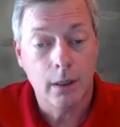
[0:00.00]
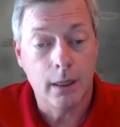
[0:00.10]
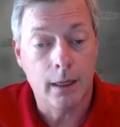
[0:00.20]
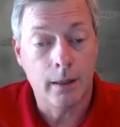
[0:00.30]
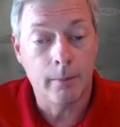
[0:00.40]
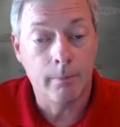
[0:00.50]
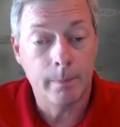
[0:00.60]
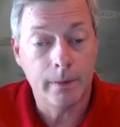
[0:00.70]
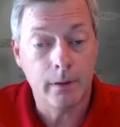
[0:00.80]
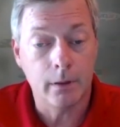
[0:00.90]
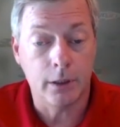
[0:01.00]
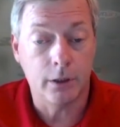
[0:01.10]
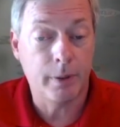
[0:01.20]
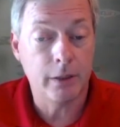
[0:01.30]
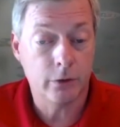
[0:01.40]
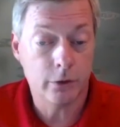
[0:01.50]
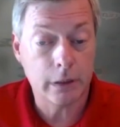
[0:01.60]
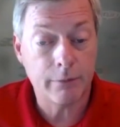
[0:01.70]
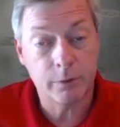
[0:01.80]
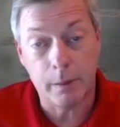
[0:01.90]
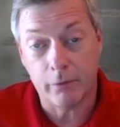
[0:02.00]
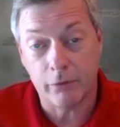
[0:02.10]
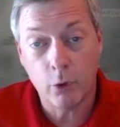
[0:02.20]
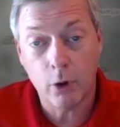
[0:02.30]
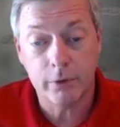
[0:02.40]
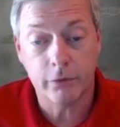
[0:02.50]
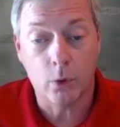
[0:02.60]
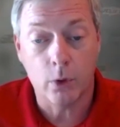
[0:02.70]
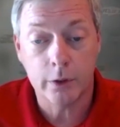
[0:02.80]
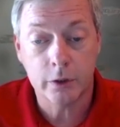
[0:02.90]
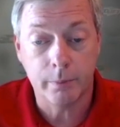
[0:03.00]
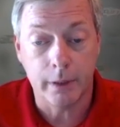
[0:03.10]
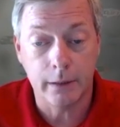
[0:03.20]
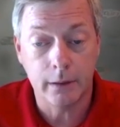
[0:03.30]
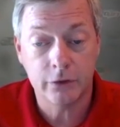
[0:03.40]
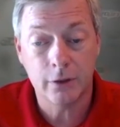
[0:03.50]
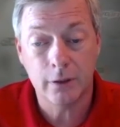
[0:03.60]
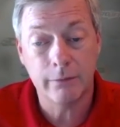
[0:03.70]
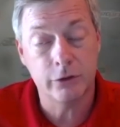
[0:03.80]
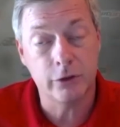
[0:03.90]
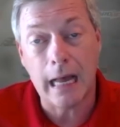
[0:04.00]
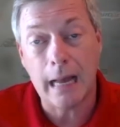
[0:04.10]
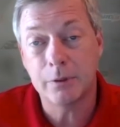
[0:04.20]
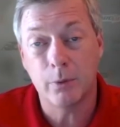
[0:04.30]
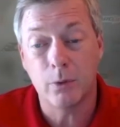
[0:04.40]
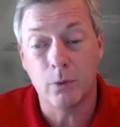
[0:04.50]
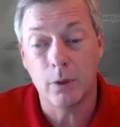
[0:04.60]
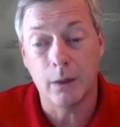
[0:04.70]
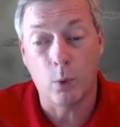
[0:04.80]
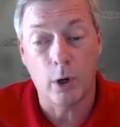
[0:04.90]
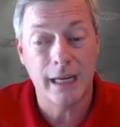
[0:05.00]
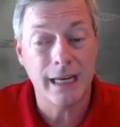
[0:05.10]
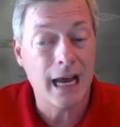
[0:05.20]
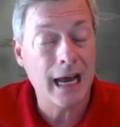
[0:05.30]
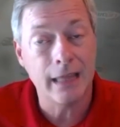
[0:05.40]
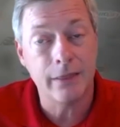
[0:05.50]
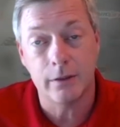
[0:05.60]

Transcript: it depends on the service being performed, of course, but this delivers an optimal working height.